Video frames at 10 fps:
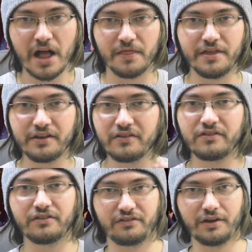This is
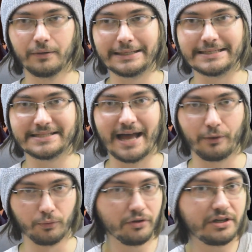a series
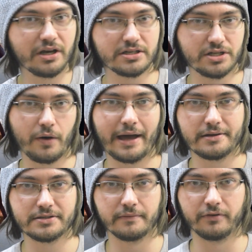that really does know how to
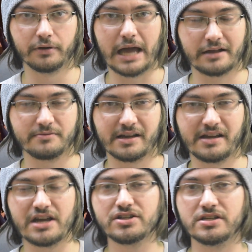subvert
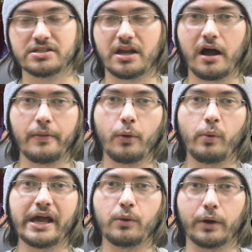expectations, and not in the
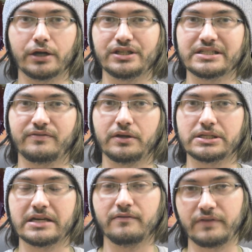way where it just feels
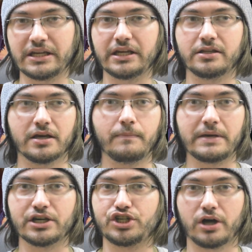convenient to
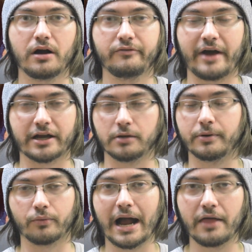be a shock factor,
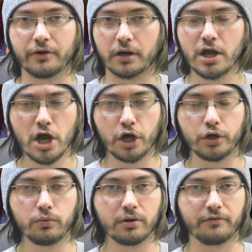but rather,
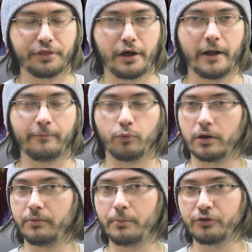who would have thought one
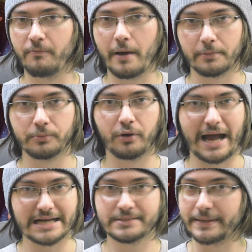of the most memorable
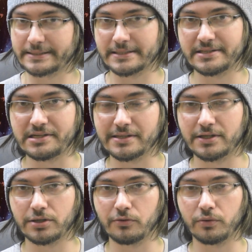aspects of season
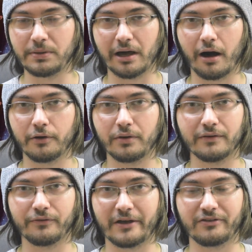2 would be Otto
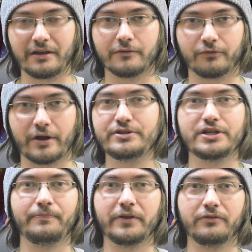confessing his
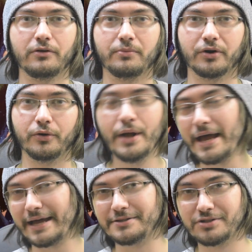friendship to Subaru,
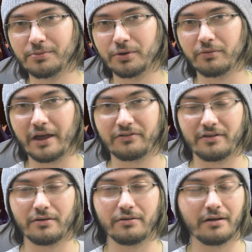and Subaru less
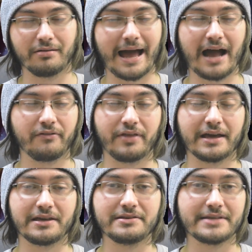so a laugh
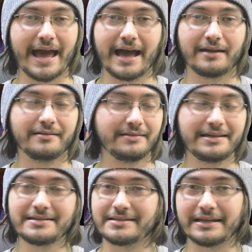that he's had. He
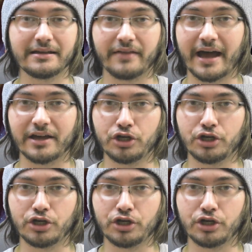just needed that.